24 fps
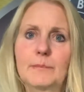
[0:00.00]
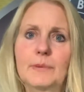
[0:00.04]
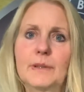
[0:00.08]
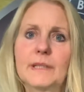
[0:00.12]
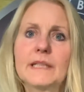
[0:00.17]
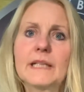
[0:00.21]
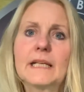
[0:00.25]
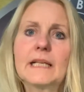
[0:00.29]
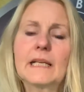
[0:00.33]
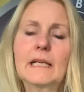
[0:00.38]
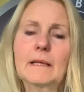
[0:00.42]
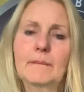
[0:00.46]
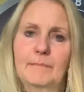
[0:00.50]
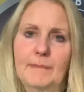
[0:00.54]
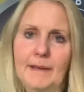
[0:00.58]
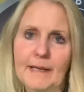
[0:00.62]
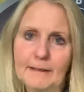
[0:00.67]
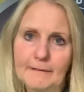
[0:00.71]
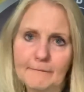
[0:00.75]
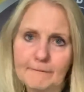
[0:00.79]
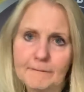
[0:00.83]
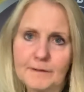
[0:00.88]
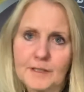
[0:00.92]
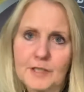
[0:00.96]
bringing in
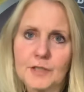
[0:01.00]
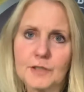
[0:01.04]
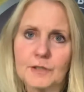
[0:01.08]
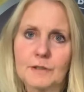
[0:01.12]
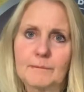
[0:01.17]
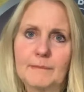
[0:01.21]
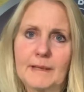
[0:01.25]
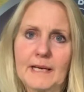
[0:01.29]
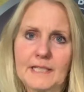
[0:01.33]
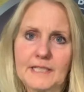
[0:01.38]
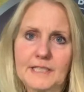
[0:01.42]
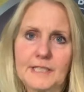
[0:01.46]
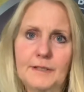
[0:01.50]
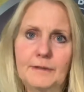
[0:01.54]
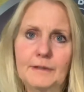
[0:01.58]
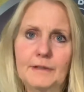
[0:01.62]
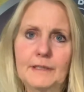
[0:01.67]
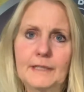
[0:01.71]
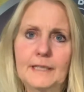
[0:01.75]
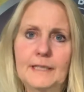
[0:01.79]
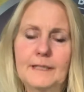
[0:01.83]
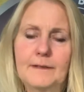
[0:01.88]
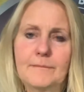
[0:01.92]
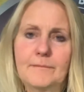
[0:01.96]
beneficial
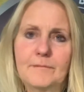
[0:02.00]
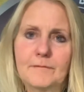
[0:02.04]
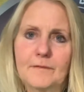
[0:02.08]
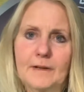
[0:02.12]
bacteria,